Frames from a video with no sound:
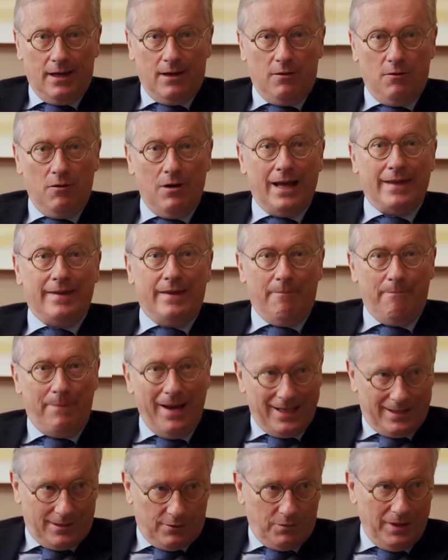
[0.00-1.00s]
who had the
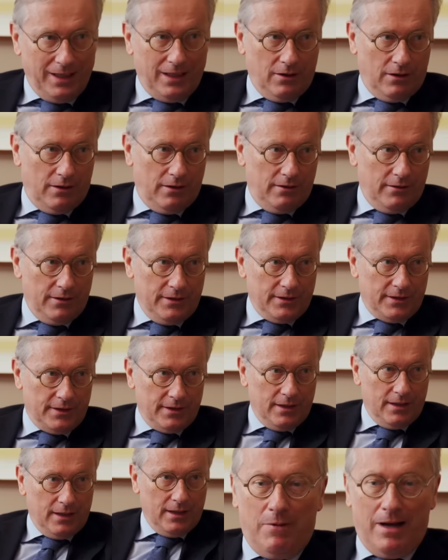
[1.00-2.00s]
best returns
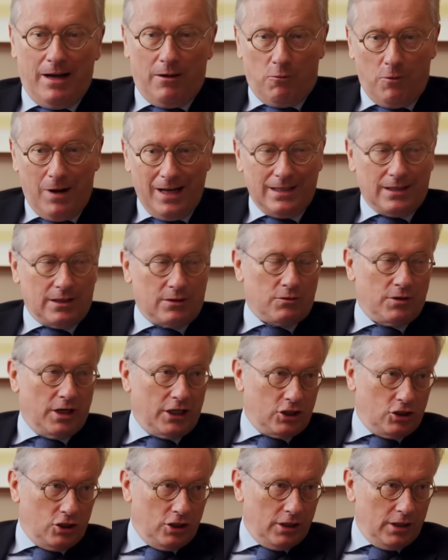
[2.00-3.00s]
were well
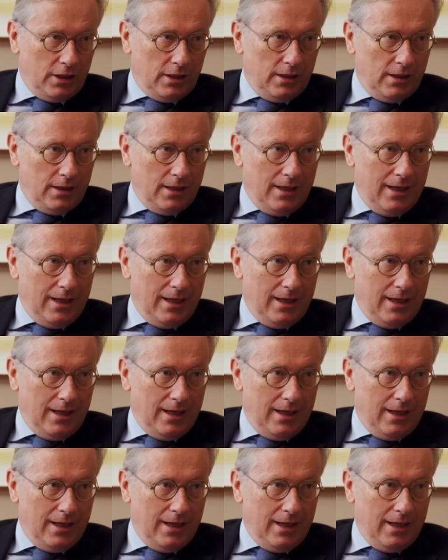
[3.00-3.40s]
structured